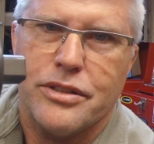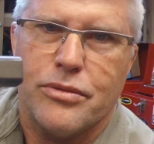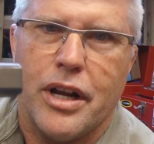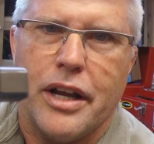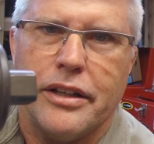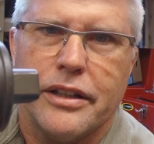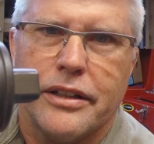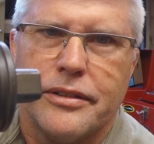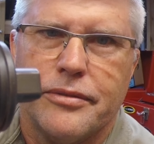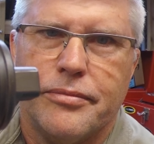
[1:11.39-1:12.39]
the right.
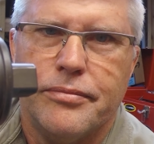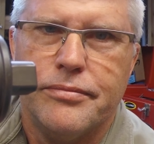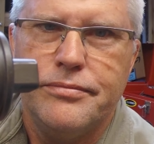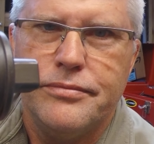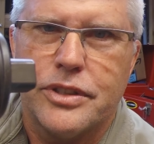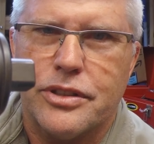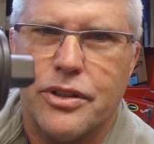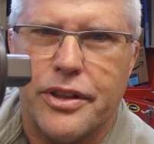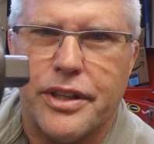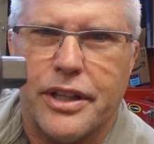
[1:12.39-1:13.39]
So
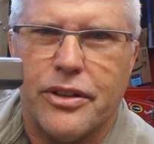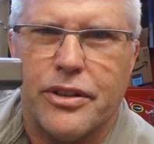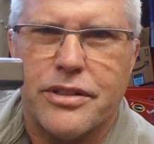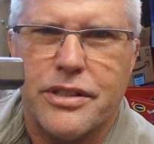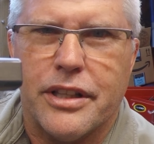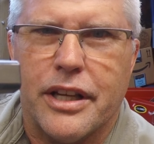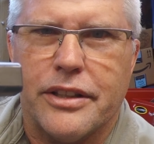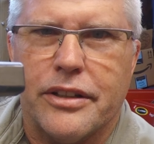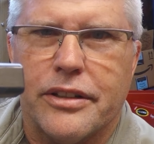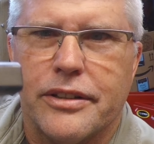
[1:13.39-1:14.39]
I think you can see that
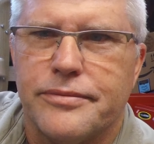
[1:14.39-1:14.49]
there.